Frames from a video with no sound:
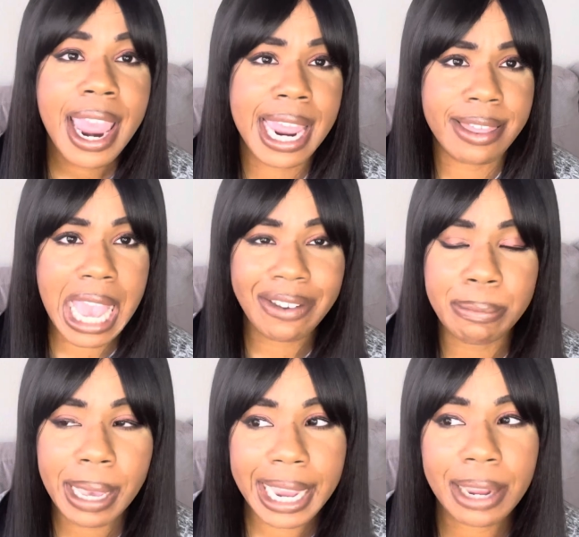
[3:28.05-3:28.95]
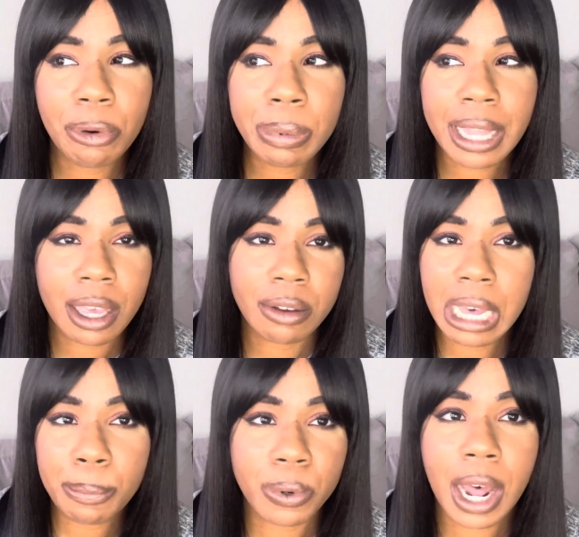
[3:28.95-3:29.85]
and the heavy pay will be like a
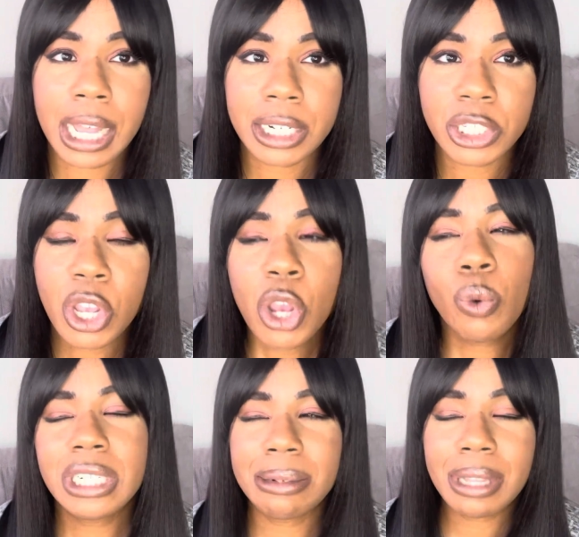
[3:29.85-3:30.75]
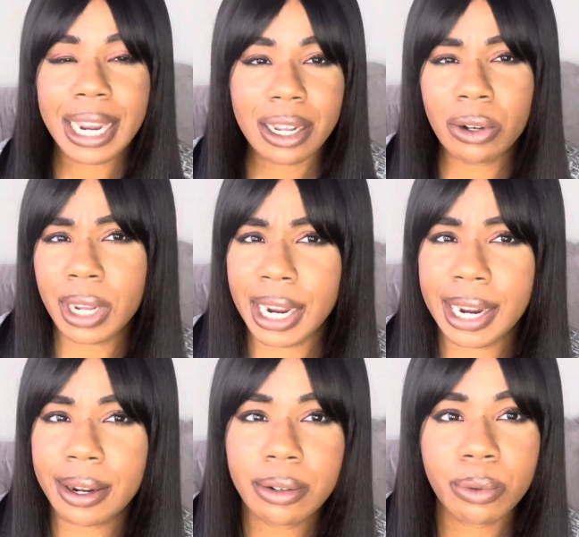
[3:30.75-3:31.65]
couple dollars, which I'm like,
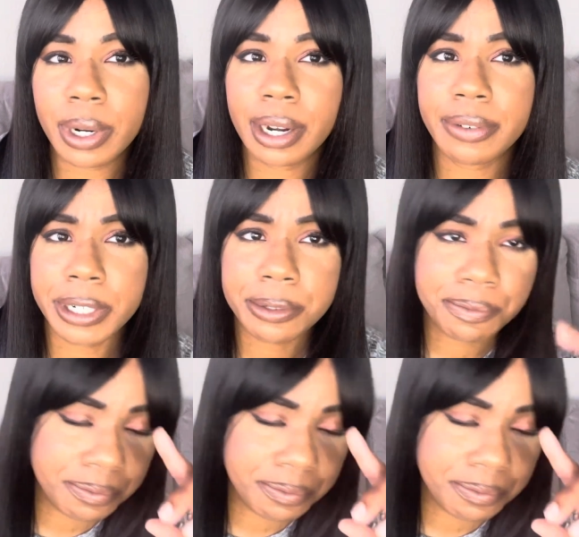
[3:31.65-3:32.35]
okay, whatever.